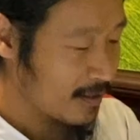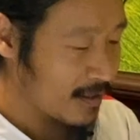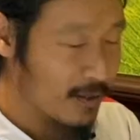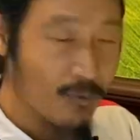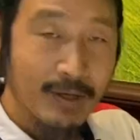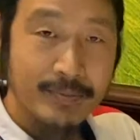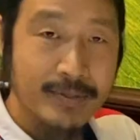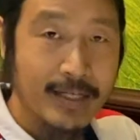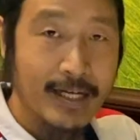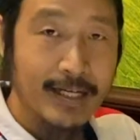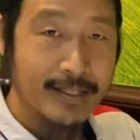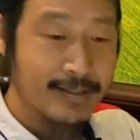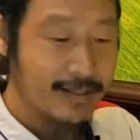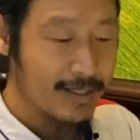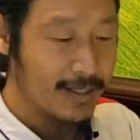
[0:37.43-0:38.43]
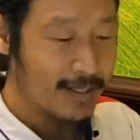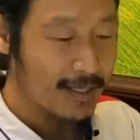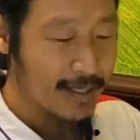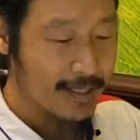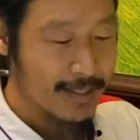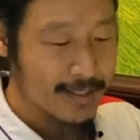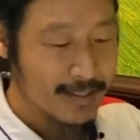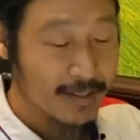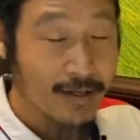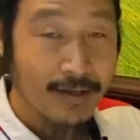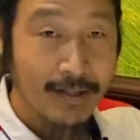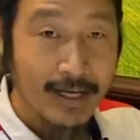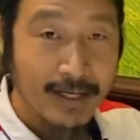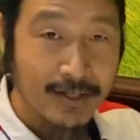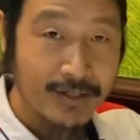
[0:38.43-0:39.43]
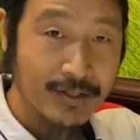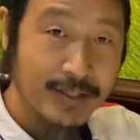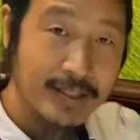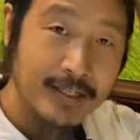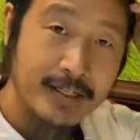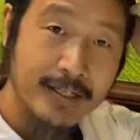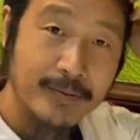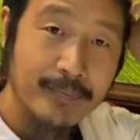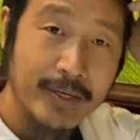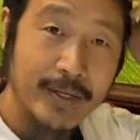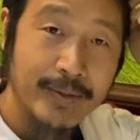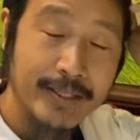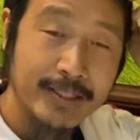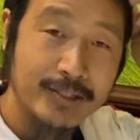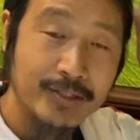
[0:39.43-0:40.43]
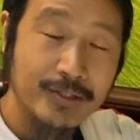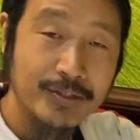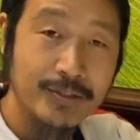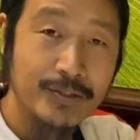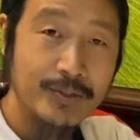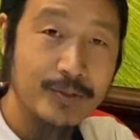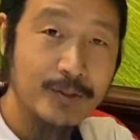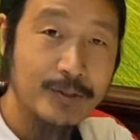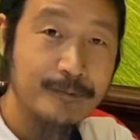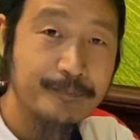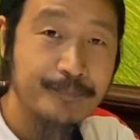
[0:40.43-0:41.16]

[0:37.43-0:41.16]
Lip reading: the website saying like it's not that good comparing to